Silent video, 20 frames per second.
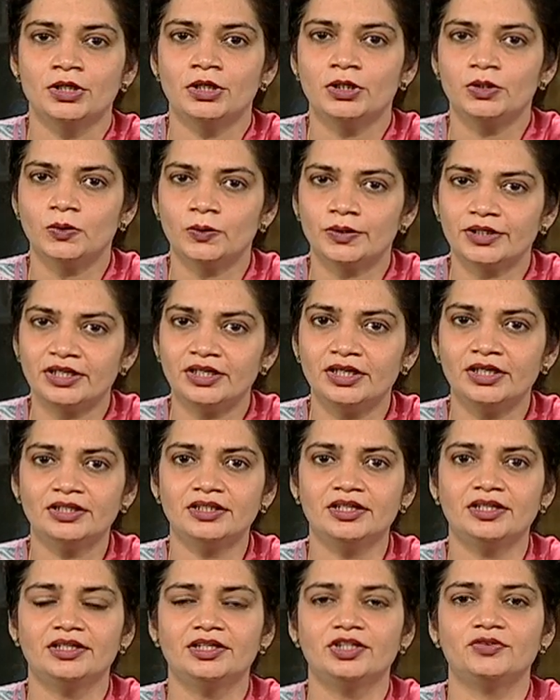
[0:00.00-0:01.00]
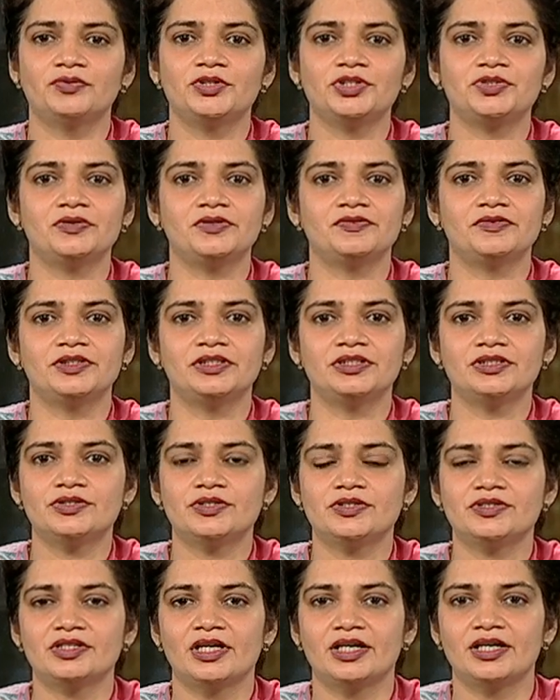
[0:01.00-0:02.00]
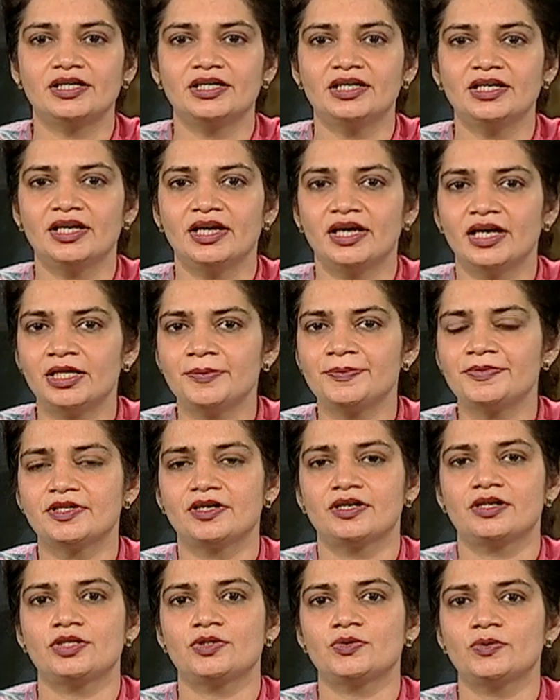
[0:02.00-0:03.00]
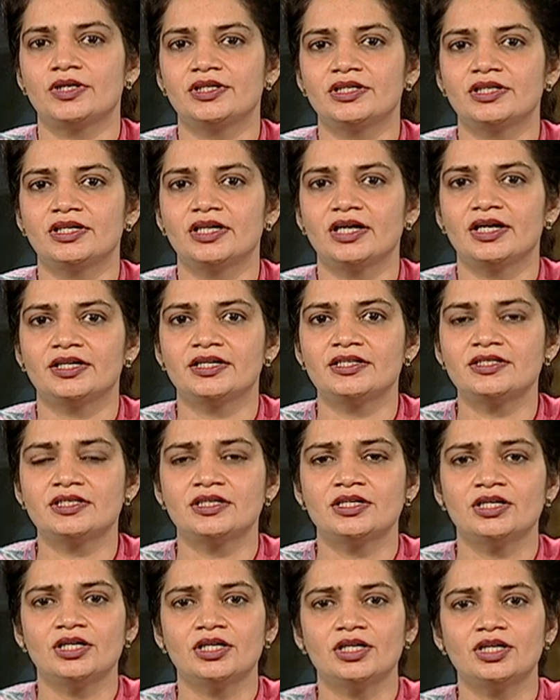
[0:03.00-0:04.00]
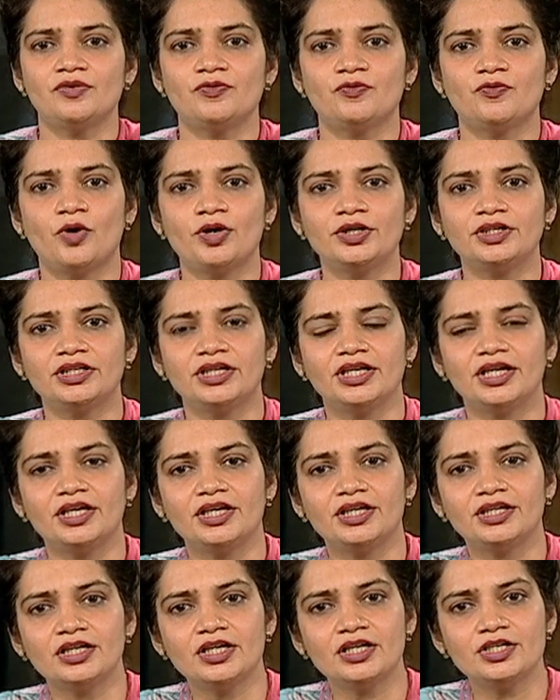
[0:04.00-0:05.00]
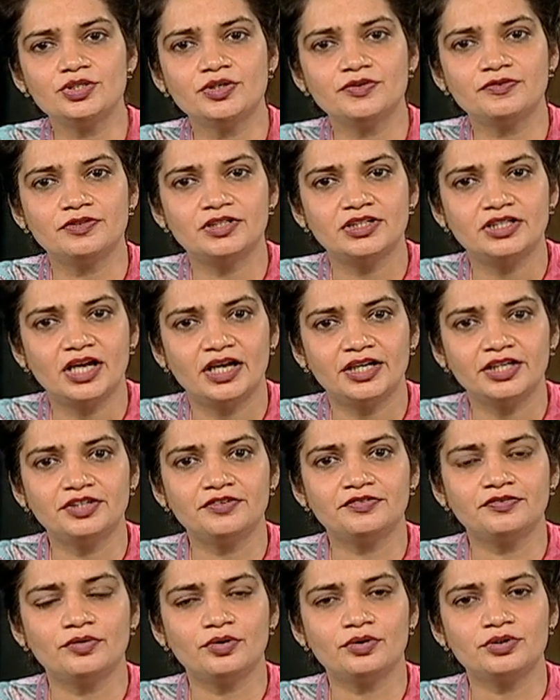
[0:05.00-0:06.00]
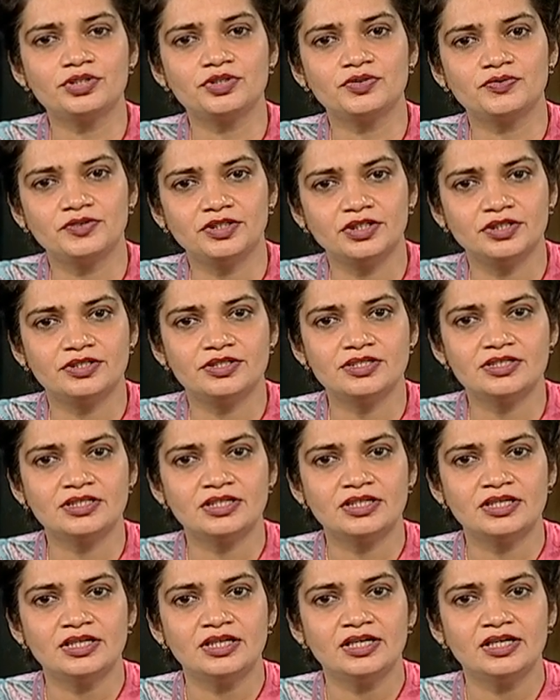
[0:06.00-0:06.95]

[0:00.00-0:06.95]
Locating the individual within society helps us to analyze in what areas of life or spheres